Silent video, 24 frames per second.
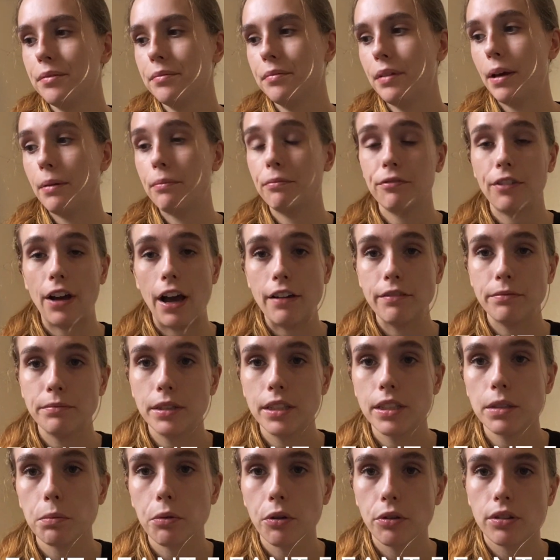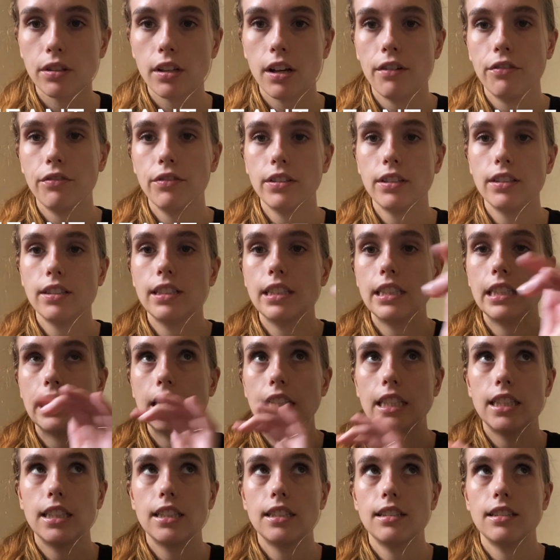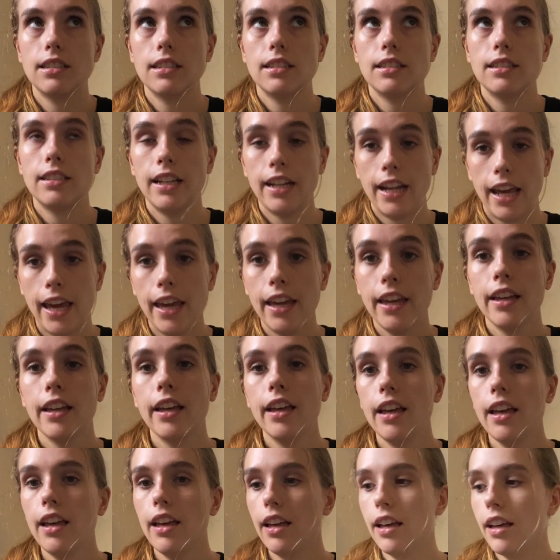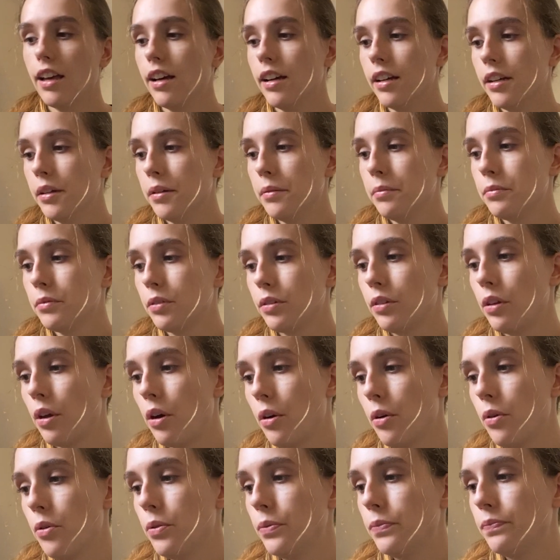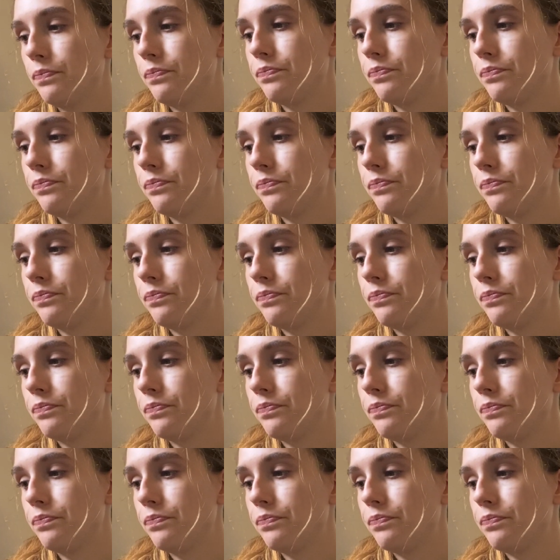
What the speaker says: I'm 5 months post-op today. So